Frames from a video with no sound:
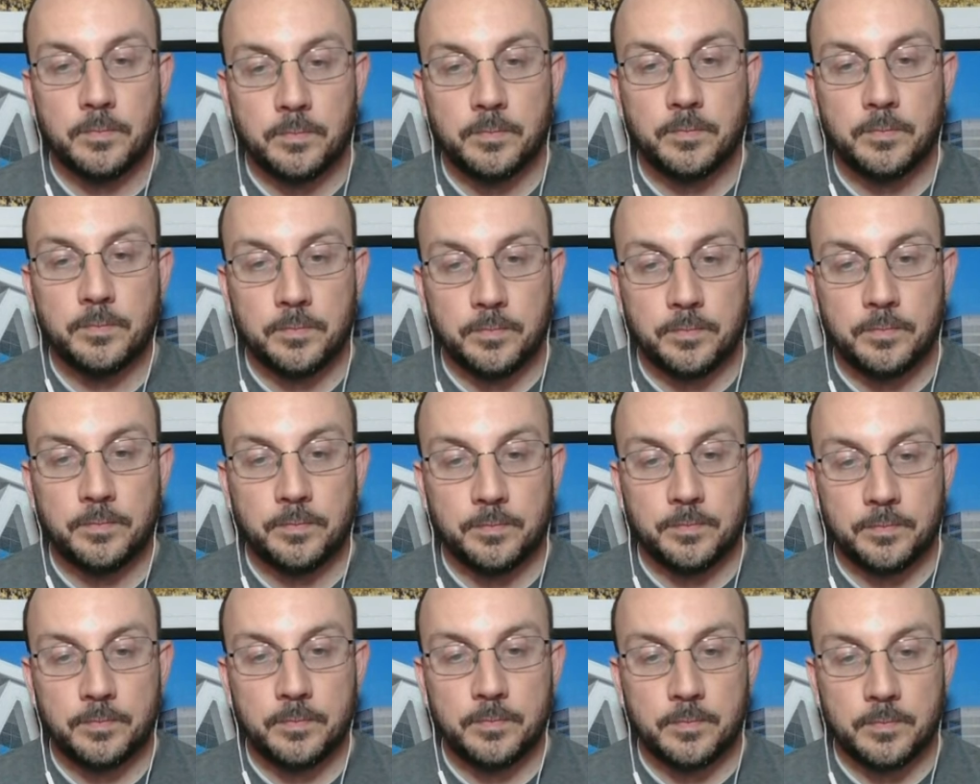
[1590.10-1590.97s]

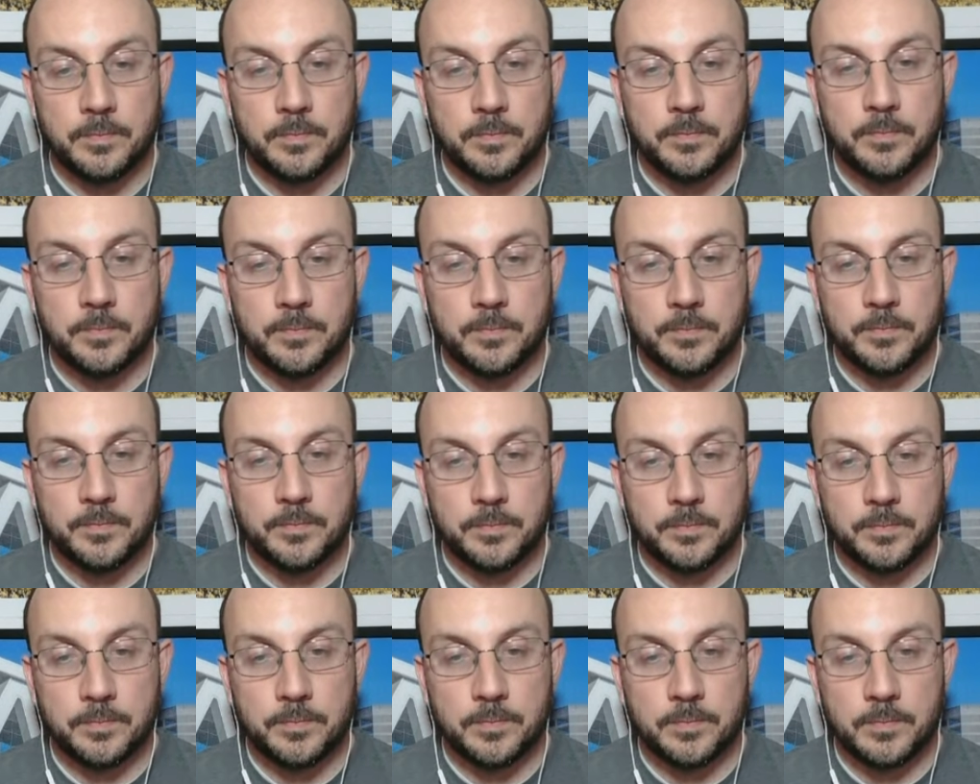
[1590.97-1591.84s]

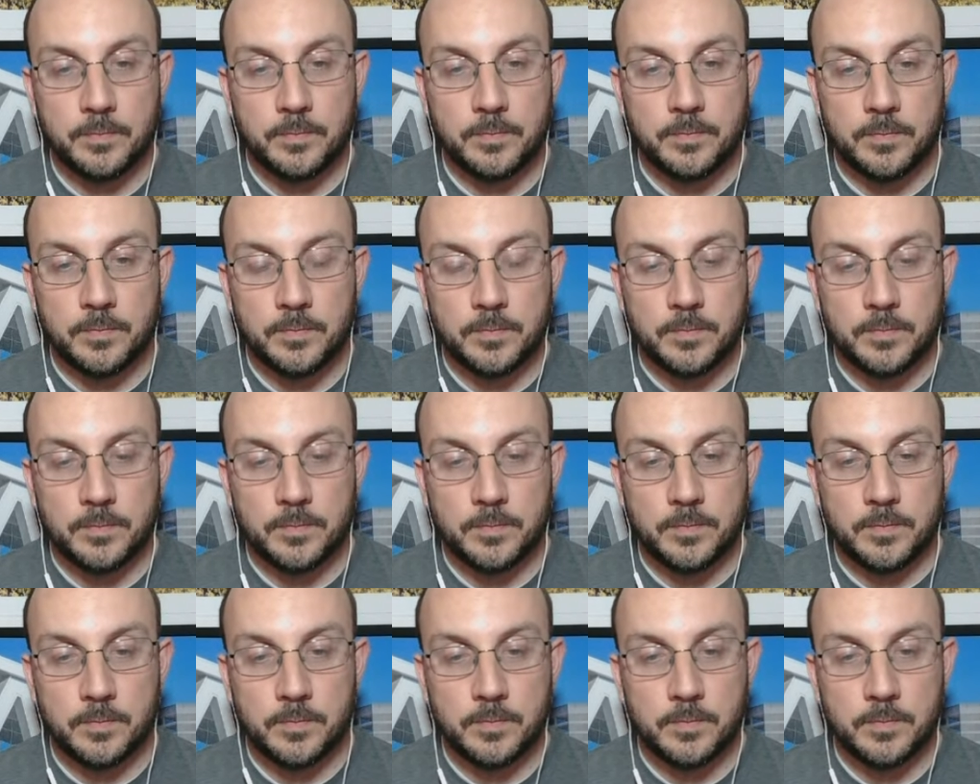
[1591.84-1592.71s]

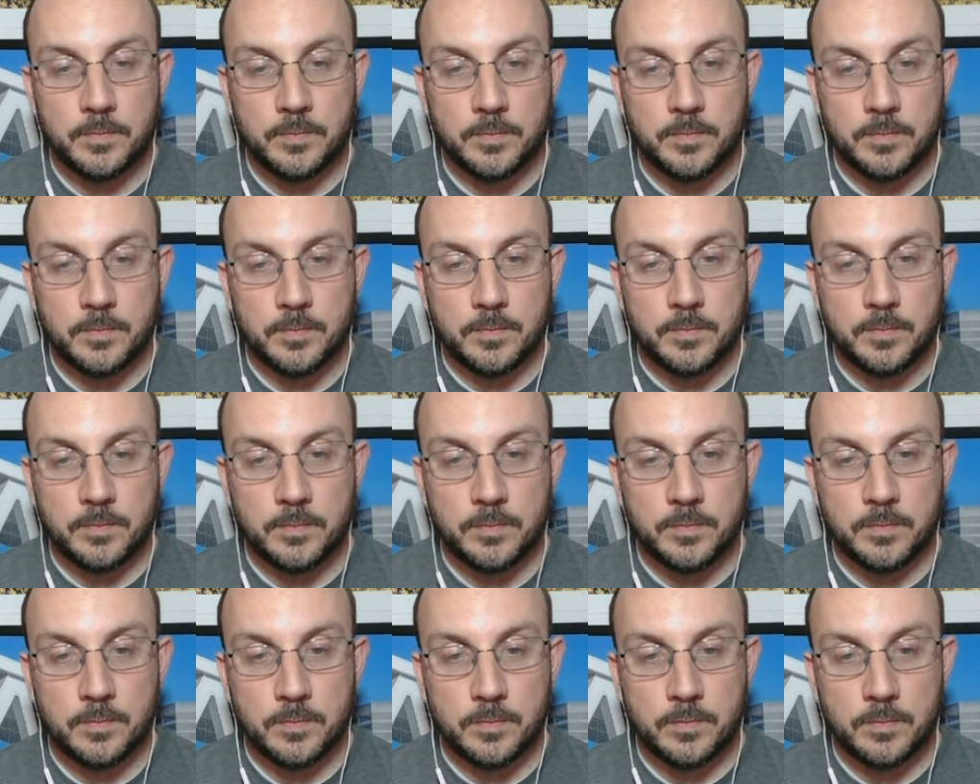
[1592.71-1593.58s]

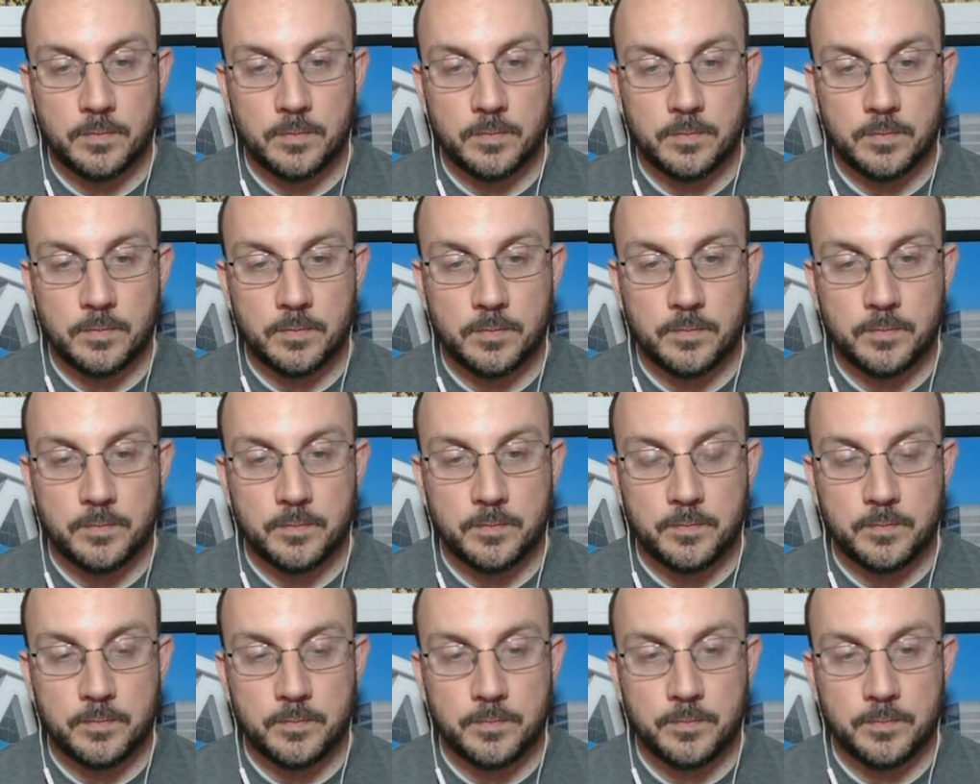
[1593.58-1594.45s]

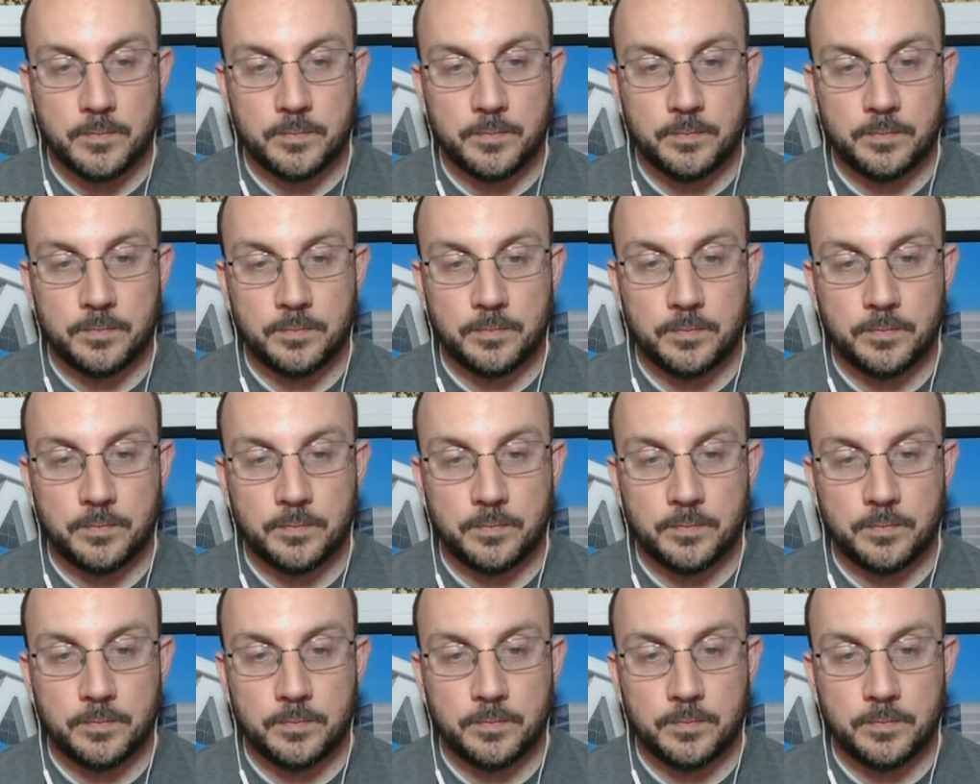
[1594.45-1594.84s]
[no speech]